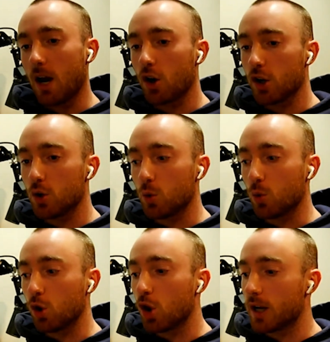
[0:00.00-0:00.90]
Are you
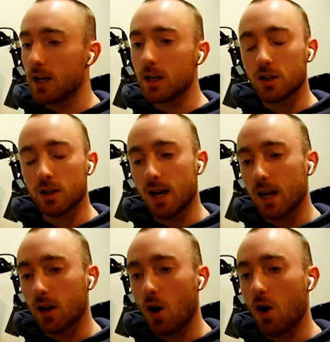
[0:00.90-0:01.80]
looking to
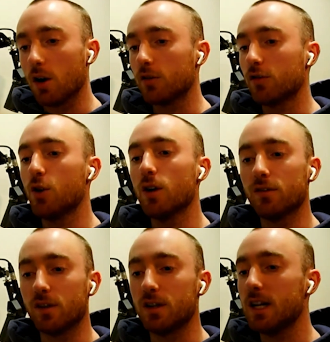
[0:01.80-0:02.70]
take on students
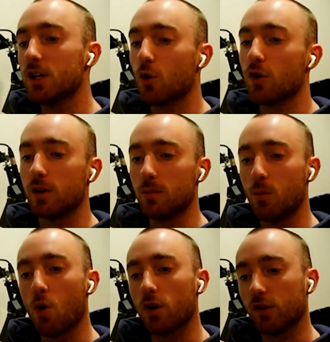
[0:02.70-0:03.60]
to teach, or is it
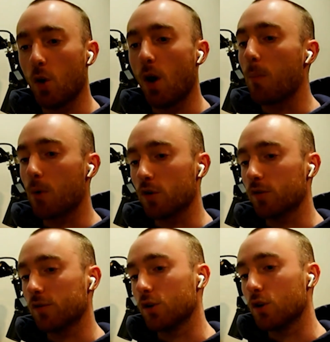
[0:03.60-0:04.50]
more so a
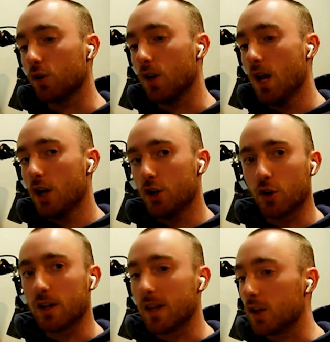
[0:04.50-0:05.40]
personal
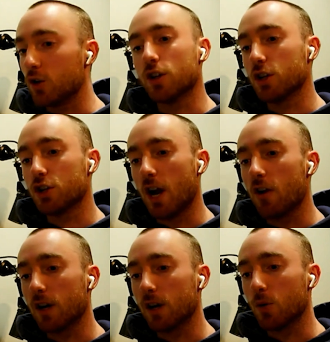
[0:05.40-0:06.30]
journey that you're just
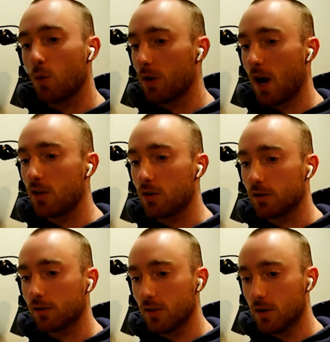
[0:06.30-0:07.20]
sharing with others?